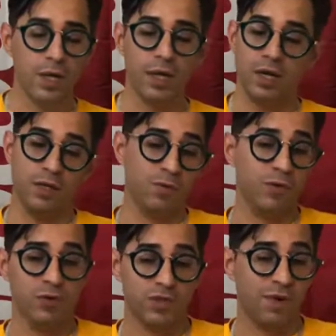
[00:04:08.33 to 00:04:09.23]
The
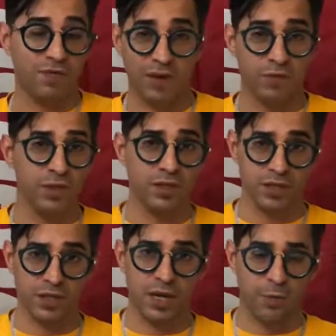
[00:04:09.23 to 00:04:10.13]
maroon is my favorite in the
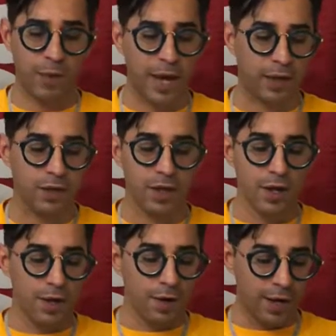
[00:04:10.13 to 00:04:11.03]
entire pack.
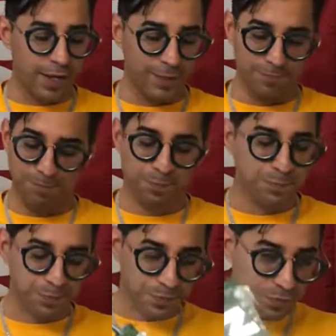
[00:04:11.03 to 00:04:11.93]

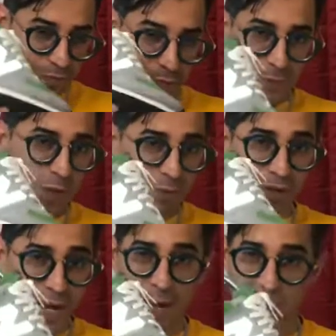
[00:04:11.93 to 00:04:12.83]
But
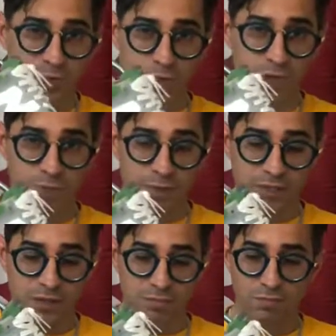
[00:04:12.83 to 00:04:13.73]
absolutely
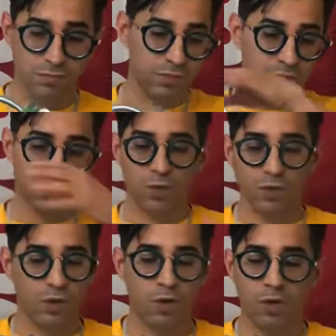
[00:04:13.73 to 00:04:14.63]
amazing. So
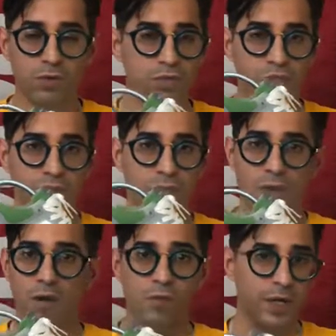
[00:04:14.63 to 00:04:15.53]
the whole shoe
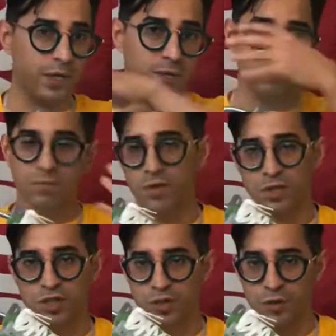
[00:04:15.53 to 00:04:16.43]
already
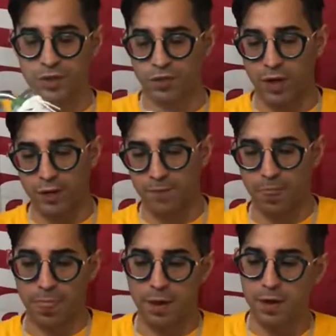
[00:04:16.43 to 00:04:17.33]
luxurious, right?
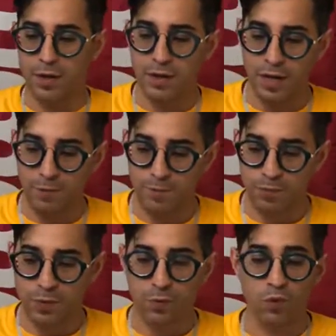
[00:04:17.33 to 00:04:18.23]
Now,
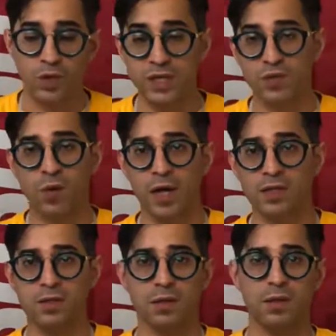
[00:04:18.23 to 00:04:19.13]

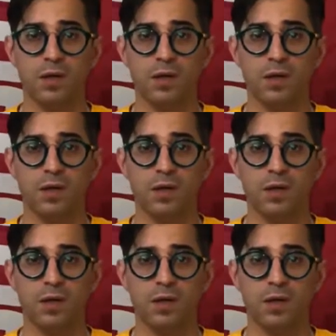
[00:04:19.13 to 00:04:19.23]
release-wise,